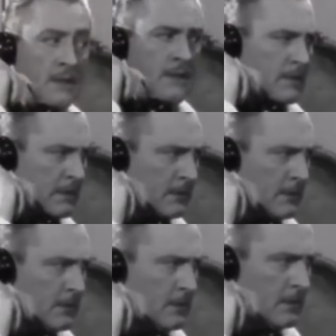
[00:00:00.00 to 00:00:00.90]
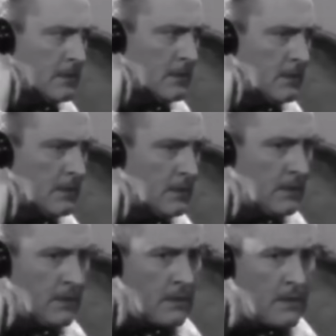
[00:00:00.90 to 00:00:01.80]
forgetting lines, missing
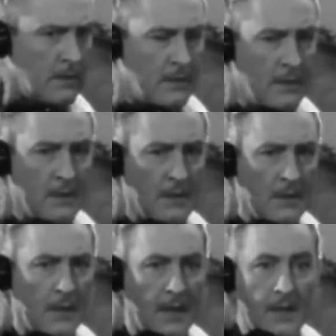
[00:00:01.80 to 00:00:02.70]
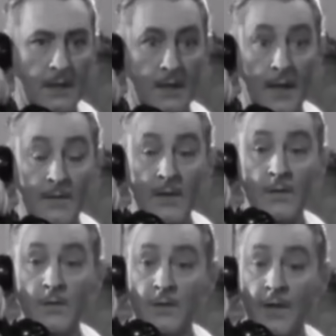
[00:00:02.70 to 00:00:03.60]
rehearsals, showing up to
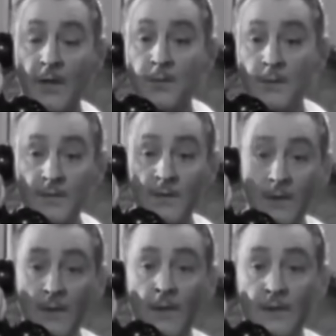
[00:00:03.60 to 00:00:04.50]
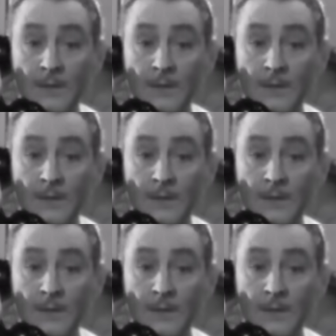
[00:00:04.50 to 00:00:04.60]
sets drunk or not at all.